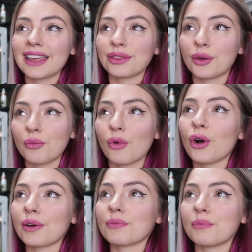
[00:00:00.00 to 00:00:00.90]
they're
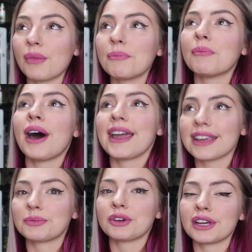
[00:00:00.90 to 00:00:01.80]
more, my
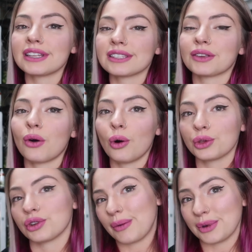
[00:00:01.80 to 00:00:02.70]
experience,
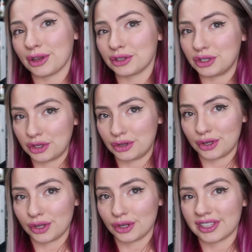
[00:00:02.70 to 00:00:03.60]
older reptiles
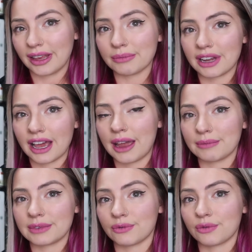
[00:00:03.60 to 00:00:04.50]

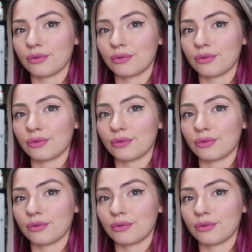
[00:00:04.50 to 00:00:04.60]
sometimes